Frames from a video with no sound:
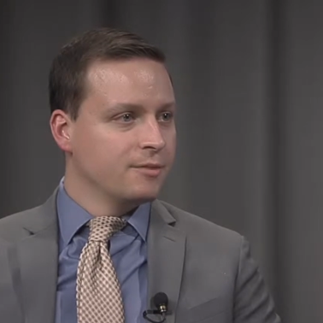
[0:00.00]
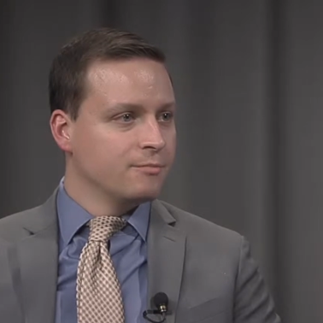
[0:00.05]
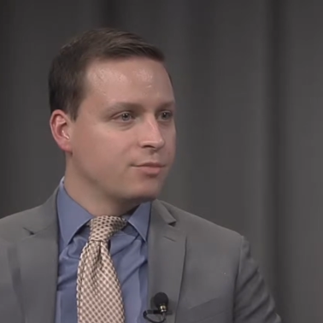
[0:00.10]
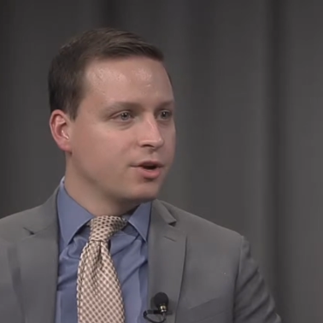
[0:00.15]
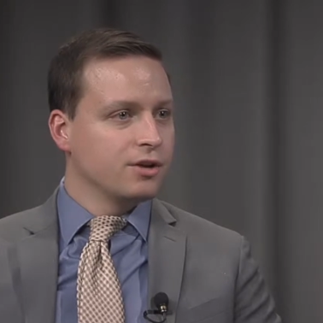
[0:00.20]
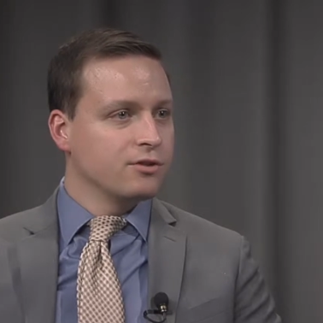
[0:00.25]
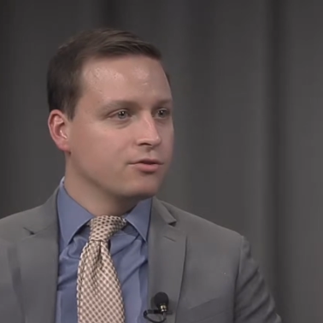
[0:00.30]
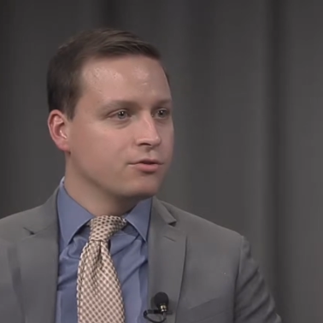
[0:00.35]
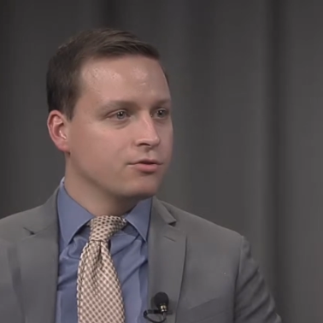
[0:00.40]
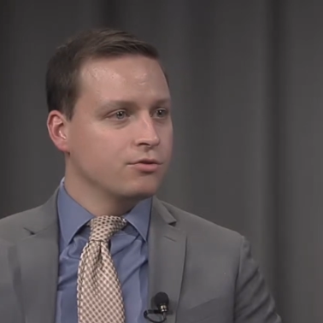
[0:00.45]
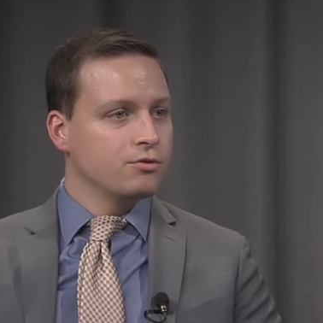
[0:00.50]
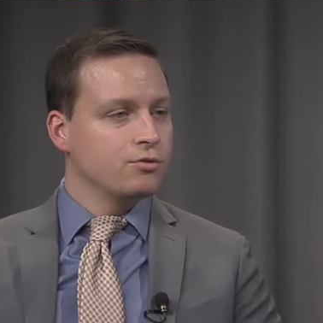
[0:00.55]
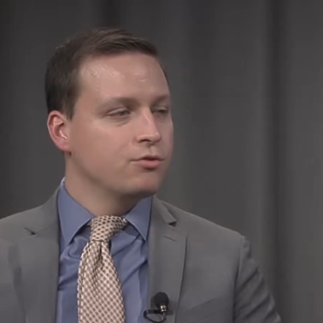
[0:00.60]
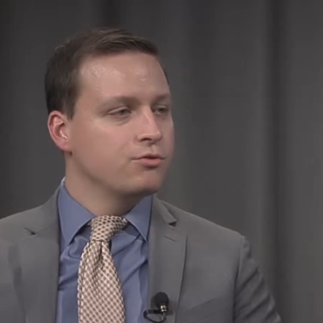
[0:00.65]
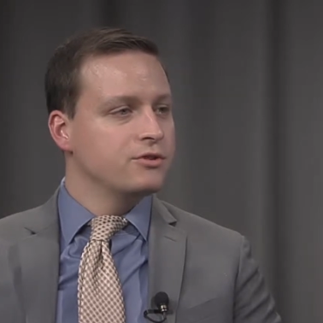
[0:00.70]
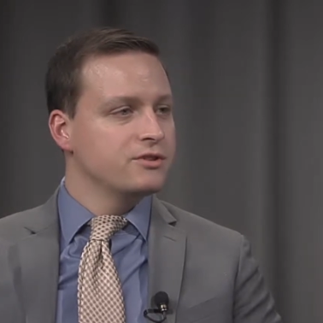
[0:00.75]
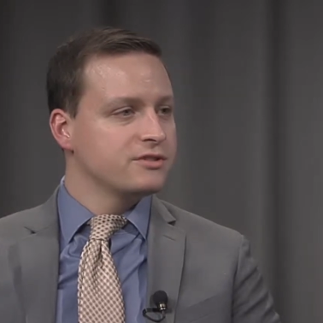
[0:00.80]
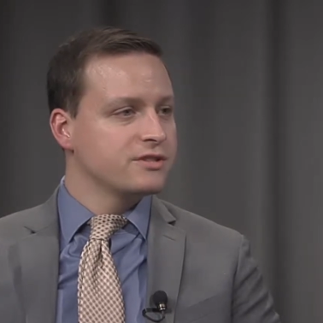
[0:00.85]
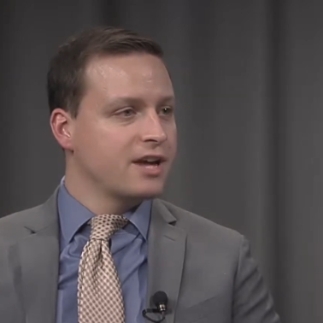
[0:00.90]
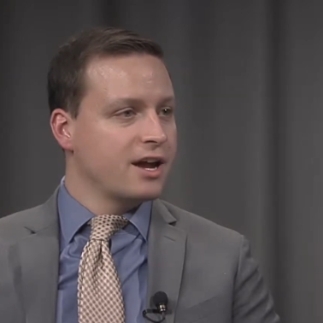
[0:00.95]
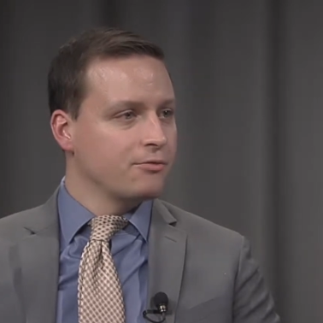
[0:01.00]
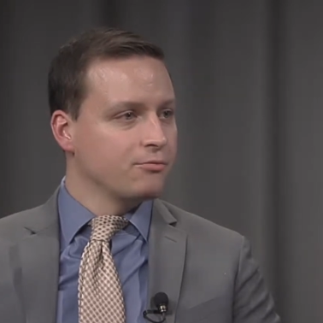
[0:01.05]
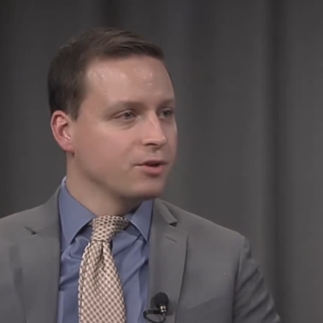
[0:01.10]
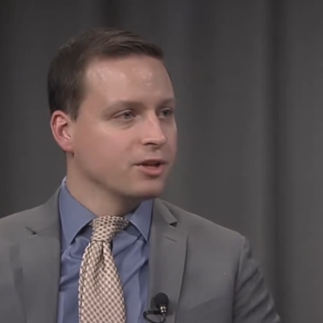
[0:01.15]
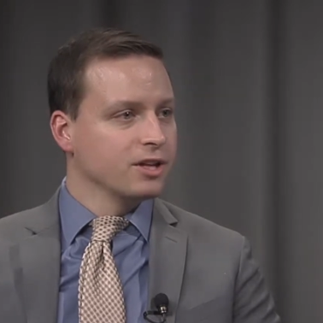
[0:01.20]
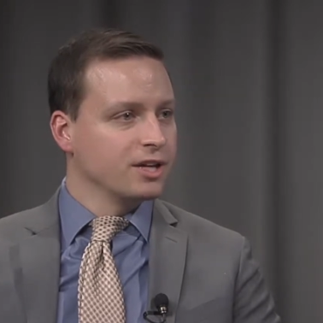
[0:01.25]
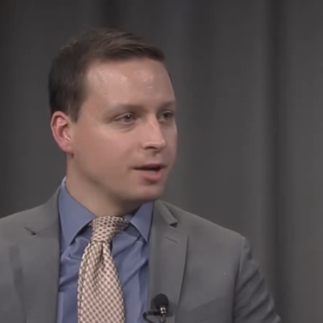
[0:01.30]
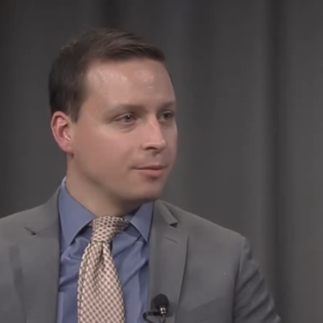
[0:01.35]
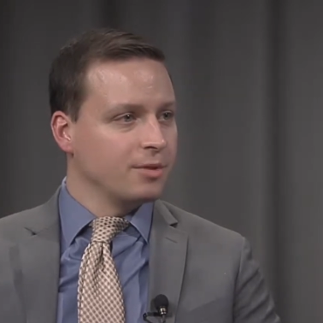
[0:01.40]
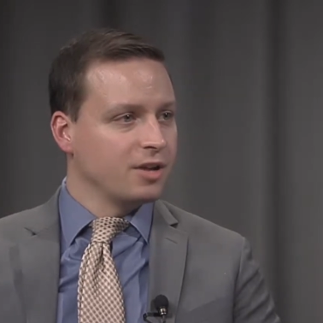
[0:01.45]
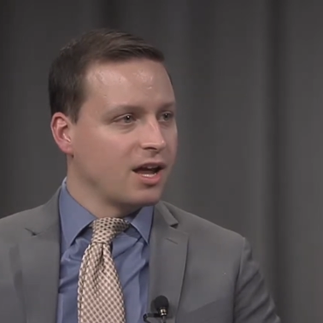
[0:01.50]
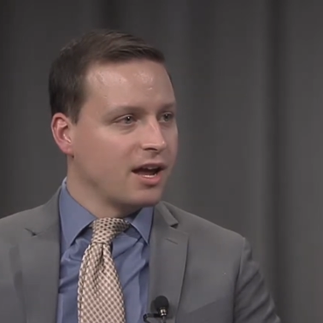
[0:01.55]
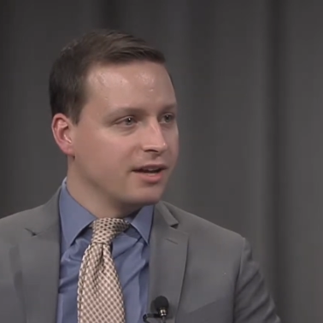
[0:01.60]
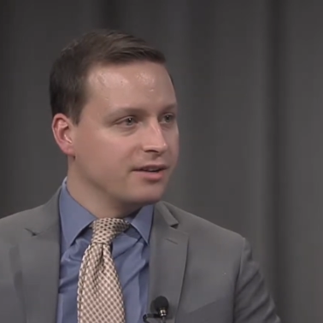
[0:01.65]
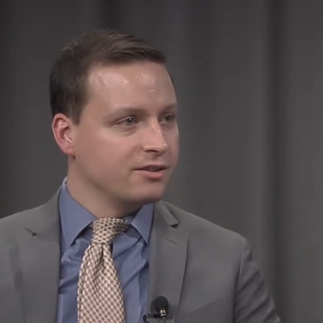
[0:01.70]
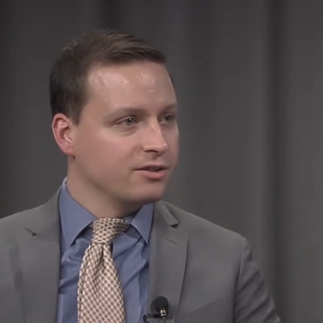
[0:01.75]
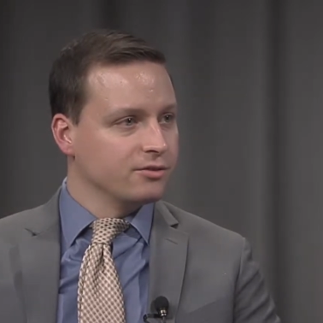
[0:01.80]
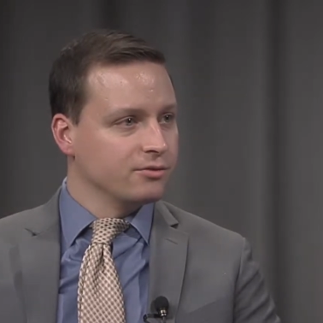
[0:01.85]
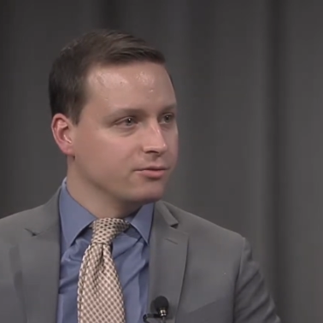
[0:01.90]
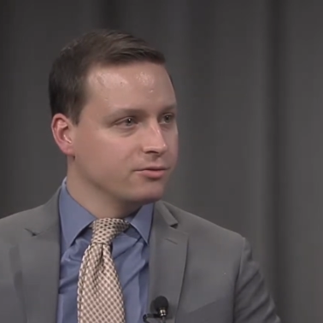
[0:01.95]
But who does that really apply
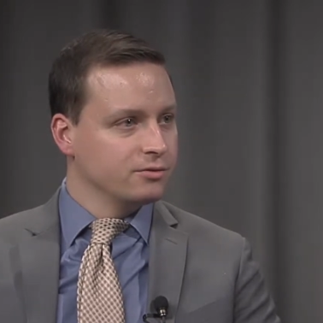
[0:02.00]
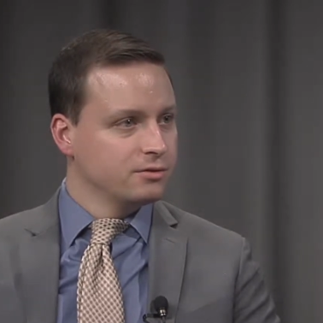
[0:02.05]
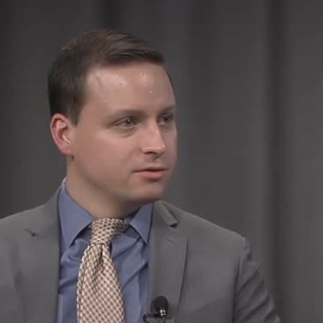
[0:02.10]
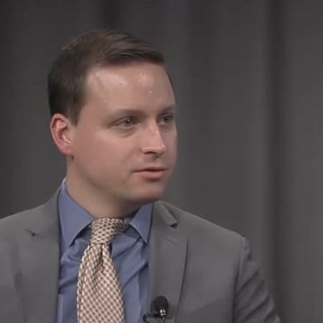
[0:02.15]
to?